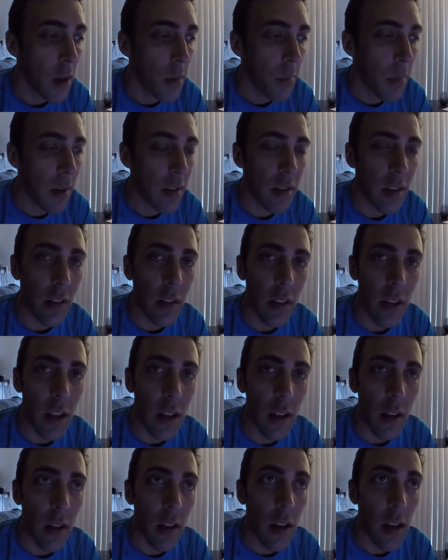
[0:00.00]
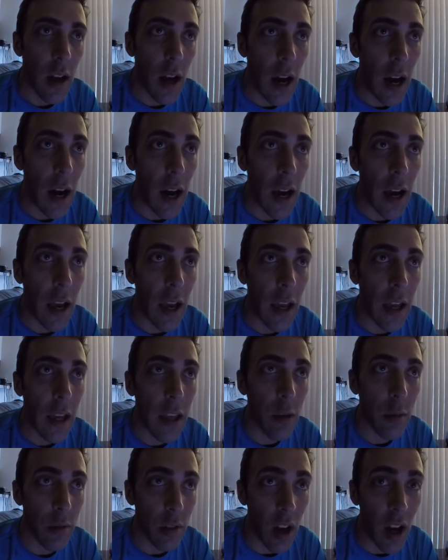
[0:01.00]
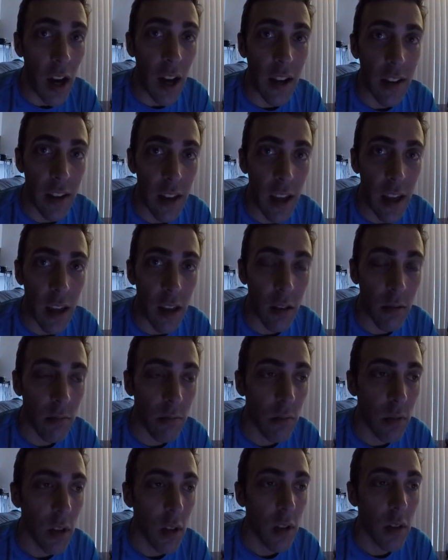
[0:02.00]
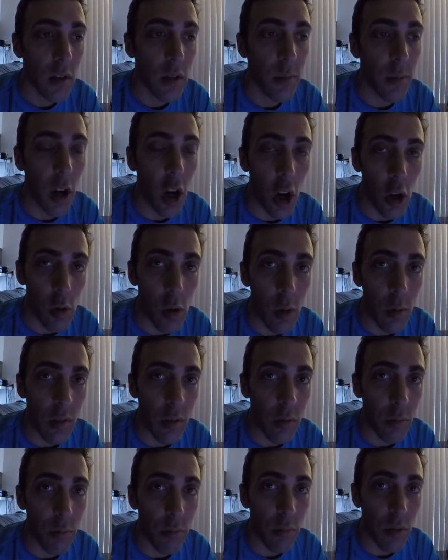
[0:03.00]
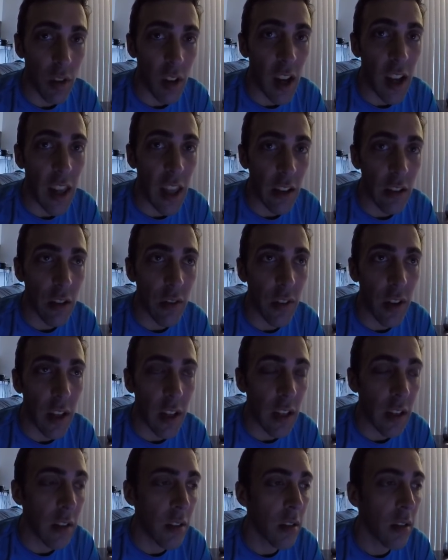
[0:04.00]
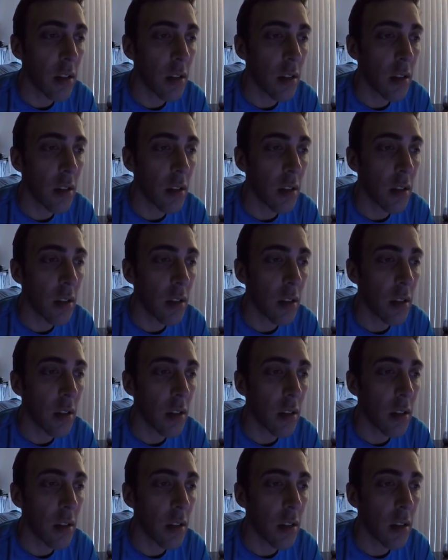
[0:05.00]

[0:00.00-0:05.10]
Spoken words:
Basically, it was a hot day, so my heart rate was kind of elevated.